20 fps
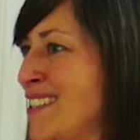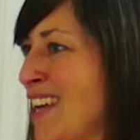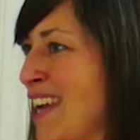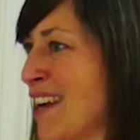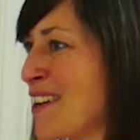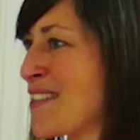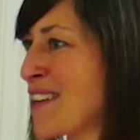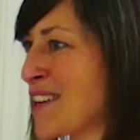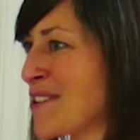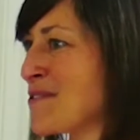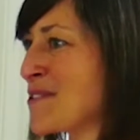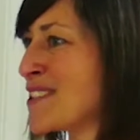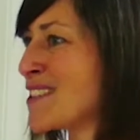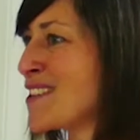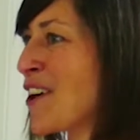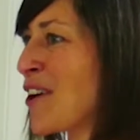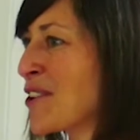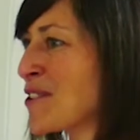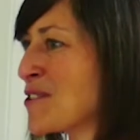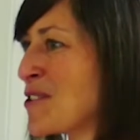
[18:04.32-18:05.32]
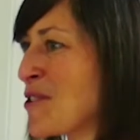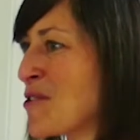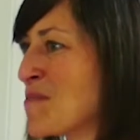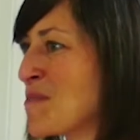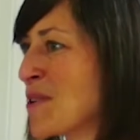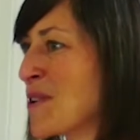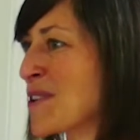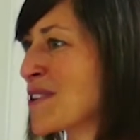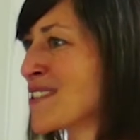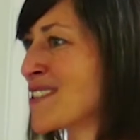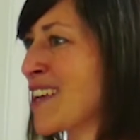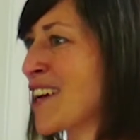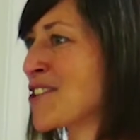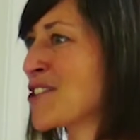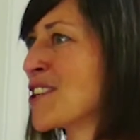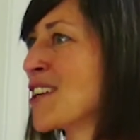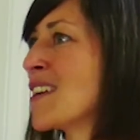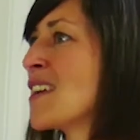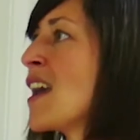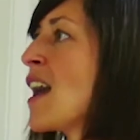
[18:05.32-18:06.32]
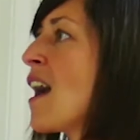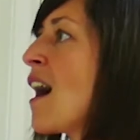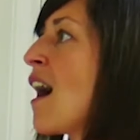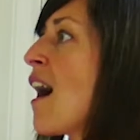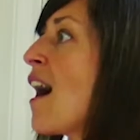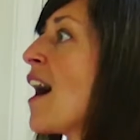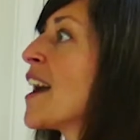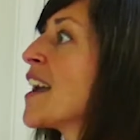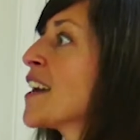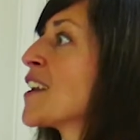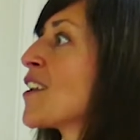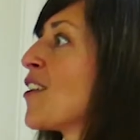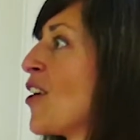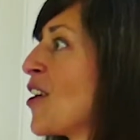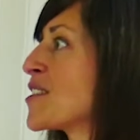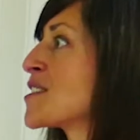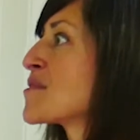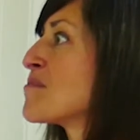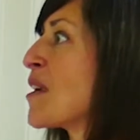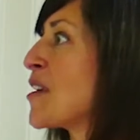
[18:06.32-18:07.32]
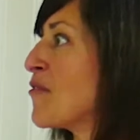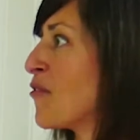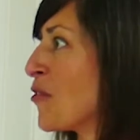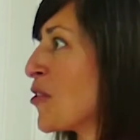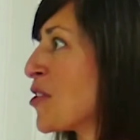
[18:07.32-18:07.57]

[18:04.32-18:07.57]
day. I think it was the October session. I had lost my